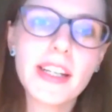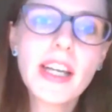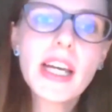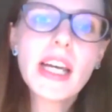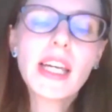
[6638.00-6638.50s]
And
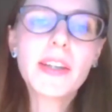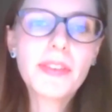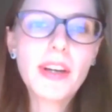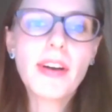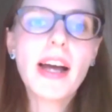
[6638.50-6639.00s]

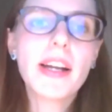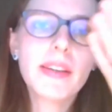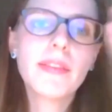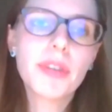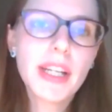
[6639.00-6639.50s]
if there are
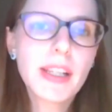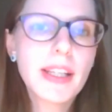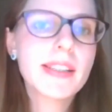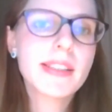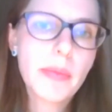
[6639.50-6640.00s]

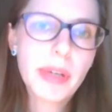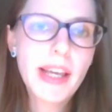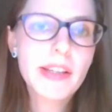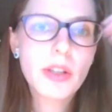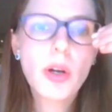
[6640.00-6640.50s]
really, in some
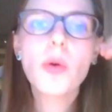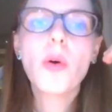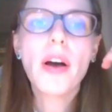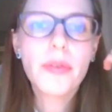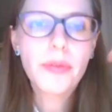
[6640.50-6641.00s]
case,
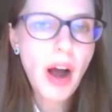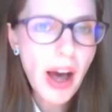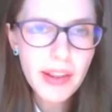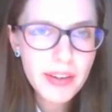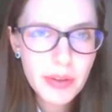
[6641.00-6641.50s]
no
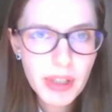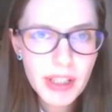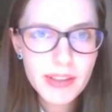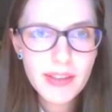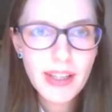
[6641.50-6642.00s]
other
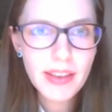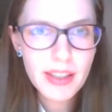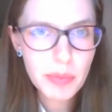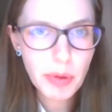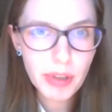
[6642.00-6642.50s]
means than
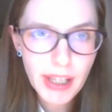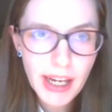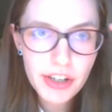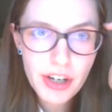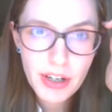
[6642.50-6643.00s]
this
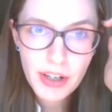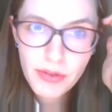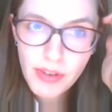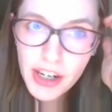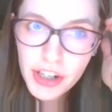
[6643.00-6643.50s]
publication
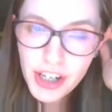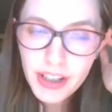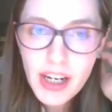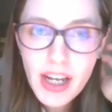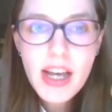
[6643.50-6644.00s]
in
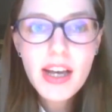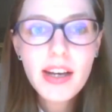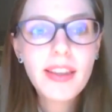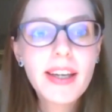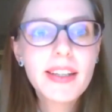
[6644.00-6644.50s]
Russian,
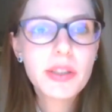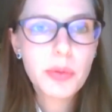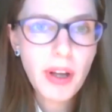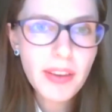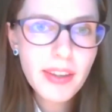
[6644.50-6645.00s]
then
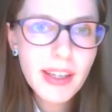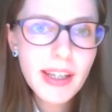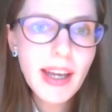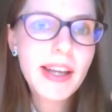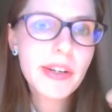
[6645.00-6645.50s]
it's one thing.
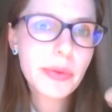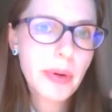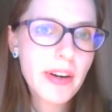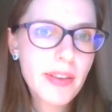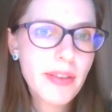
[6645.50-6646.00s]
And
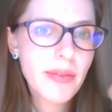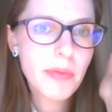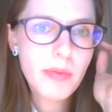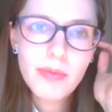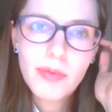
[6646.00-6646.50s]
where
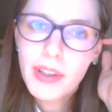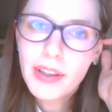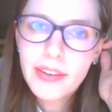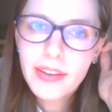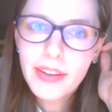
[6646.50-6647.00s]

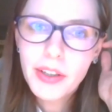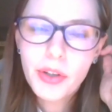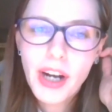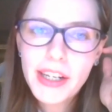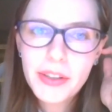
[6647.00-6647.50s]

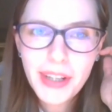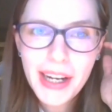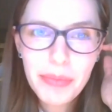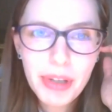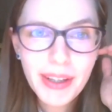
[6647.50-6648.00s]
you kind of
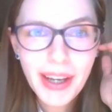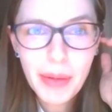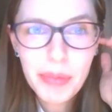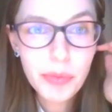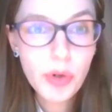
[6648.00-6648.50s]
can be
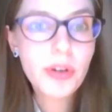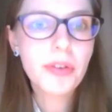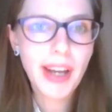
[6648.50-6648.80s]
a bit more